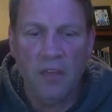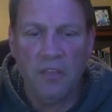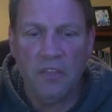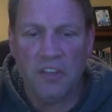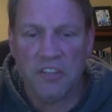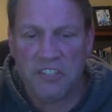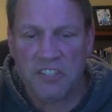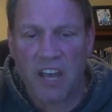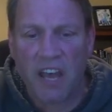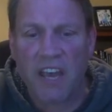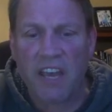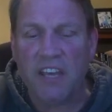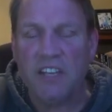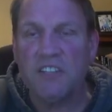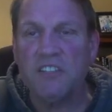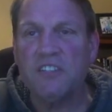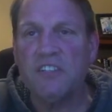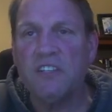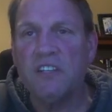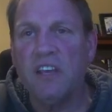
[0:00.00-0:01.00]
The
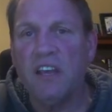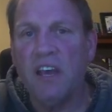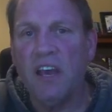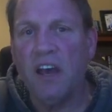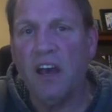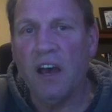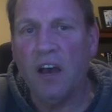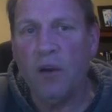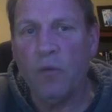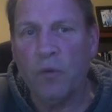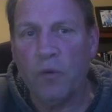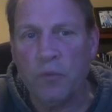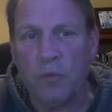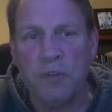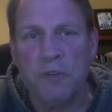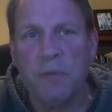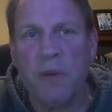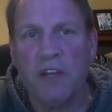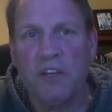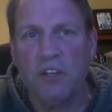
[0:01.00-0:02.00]
science with
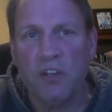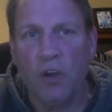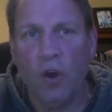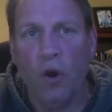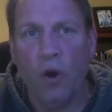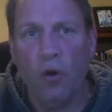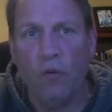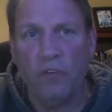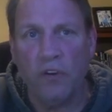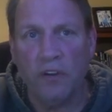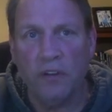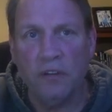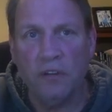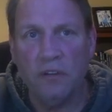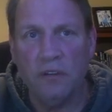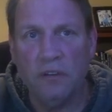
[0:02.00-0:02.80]
respect to COVID